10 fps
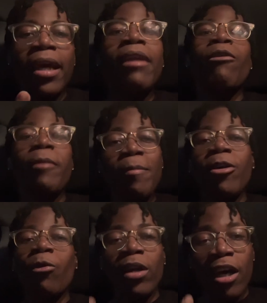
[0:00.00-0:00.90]
And
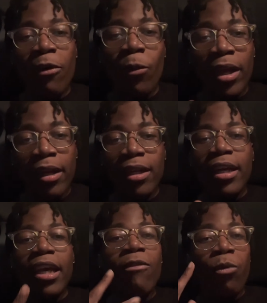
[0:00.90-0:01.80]
remember,
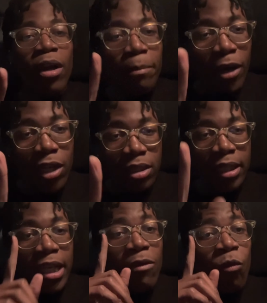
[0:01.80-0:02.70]
if one
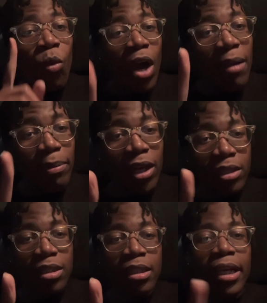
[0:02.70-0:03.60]

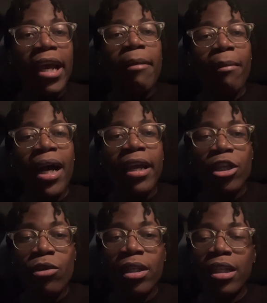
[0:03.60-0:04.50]
person in my
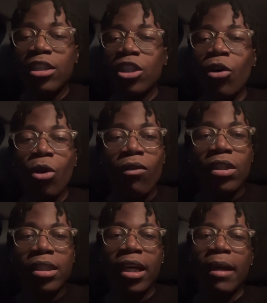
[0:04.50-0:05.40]
unit is told
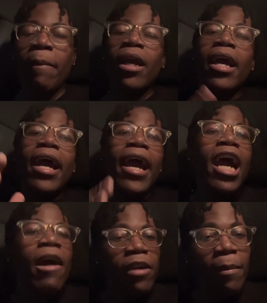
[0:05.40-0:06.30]
overtime,
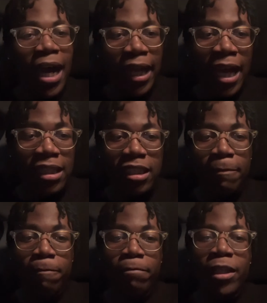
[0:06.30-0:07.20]
everybody has
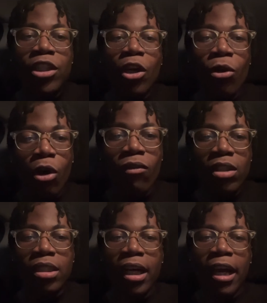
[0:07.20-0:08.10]
to be told
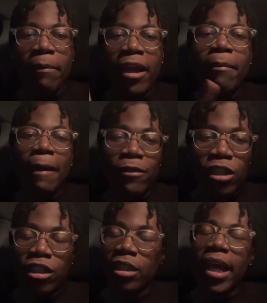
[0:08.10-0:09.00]
overtime in my
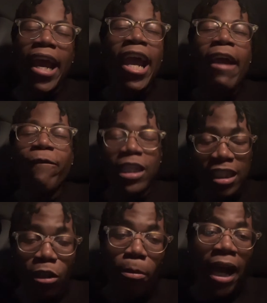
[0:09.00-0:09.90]
position. Every
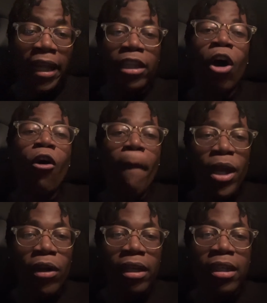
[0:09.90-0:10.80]
single body in the whole
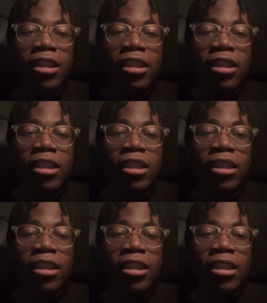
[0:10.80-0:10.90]
building.